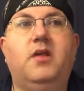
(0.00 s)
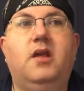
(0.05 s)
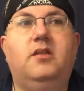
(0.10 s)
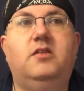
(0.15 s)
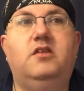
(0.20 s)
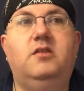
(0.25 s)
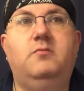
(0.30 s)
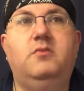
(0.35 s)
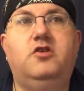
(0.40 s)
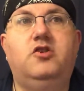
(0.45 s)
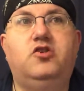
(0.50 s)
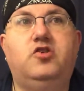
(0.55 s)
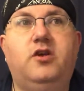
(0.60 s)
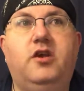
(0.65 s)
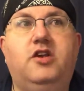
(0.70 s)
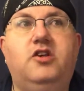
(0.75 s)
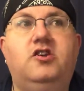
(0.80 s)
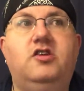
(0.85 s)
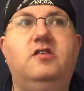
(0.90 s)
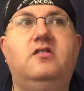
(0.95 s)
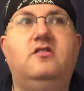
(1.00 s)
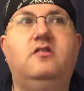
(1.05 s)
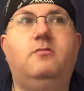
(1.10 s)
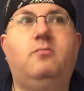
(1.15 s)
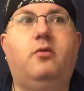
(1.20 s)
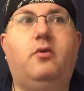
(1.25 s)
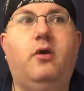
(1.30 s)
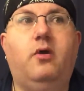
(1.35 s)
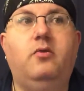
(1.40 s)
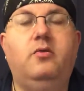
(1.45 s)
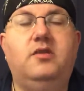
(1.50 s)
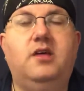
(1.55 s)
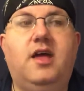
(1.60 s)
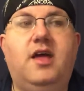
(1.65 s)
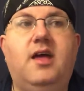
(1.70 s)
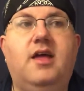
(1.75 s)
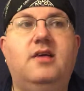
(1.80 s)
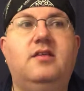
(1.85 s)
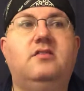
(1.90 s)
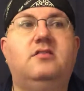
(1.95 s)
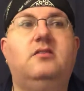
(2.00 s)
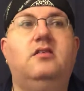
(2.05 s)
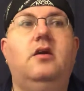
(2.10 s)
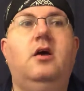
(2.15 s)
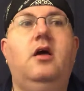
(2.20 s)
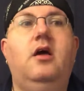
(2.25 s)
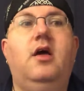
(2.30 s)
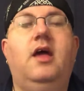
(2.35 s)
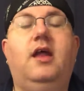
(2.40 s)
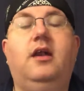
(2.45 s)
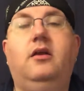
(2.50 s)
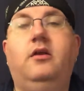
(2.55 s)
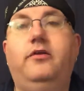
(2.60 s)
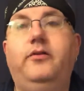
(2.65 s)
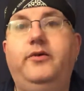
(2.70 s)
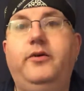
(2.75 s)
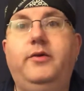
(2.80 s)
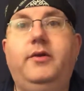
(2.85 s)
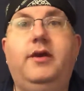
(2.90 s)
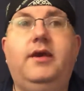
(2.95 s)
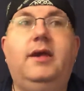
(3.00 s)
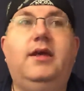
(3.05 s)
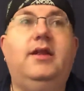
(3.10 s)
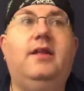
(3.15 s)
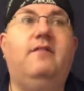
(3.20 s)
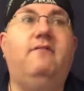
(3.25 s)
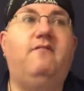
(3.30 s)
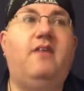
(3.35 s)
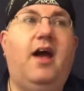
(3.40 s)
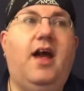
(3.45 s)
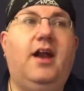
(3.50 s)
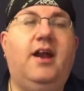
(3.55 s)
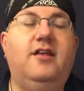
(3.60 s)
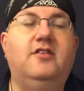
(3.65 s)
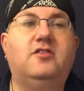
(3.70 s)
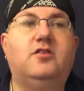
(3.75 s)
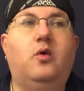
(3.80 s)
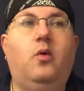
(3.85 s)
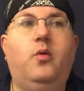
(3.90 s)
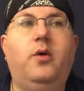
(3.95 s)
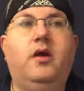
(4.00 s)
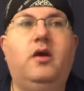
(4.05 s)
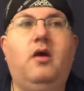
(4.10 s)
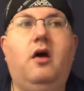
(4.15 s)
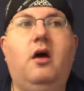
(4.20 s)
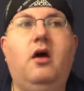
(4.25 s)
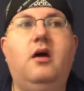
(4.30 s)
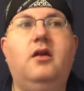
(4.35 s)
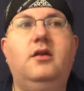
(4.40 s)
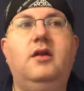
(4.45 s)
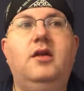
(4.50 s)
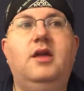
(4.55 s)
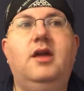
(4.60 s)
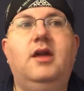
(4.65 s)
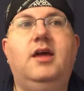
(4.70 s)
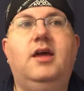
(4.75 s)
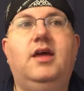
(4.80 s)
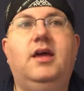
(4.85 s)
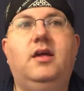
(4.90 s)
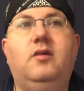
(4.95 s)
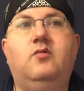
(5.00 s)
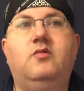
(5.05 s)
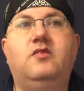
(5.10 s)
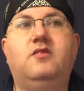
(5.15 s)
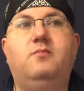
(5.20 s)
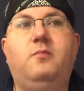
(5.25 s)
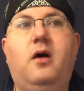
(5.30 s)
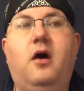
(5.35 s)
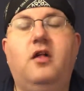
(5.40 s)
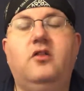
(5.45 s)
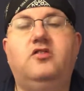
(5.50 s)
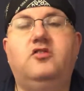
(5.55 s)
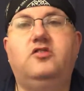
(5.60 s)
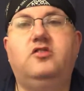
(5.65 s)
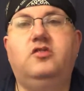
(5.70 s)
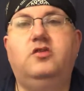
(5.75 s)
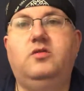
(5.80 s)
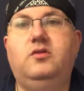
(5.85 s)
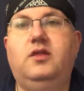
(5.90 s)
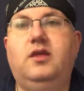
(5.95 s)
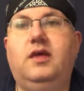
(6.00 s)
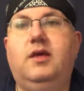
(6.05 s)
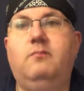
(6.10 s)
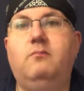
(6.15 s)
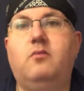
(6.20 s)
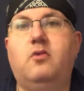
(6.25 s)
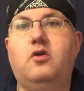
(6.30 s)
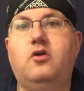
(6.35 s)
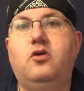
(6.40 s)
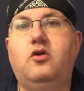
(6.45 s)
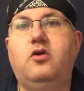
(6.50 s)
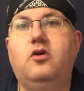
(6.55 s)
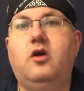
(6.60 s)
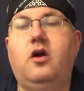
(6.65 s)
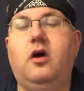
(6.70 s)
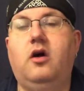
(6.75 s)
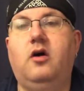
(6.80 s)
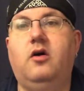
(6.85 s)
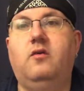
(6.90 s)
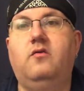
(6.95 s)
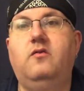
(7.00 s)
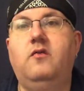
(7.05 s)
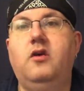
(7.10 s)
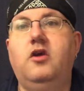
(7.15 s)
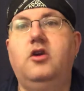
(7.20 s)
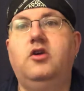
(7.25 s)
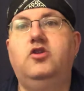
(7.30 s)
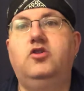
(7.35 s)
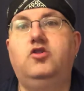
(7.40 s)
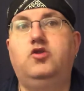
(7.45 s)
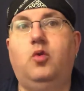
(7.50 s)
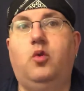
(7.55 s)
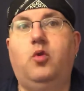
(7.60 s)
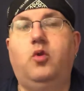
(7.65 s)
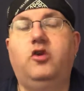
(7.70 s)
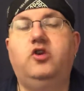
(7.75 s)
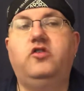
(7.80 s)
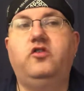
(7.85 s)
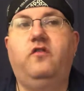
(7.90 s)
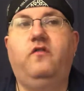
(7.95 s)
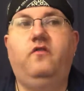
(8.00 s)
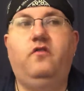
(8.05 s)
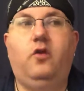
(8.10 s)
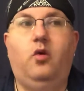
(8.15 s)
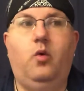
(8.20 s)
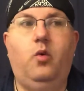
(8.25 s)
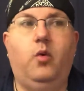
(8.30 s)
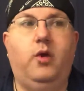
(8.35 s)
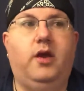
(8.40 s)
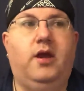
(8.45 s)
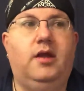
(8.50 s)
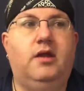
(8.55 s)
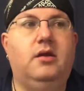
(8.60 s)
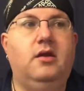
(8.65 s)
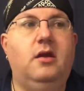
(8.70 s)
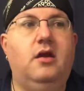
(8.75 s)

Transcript: demonstrations and protests and looting and violence going on in response to the murder of George Floyd.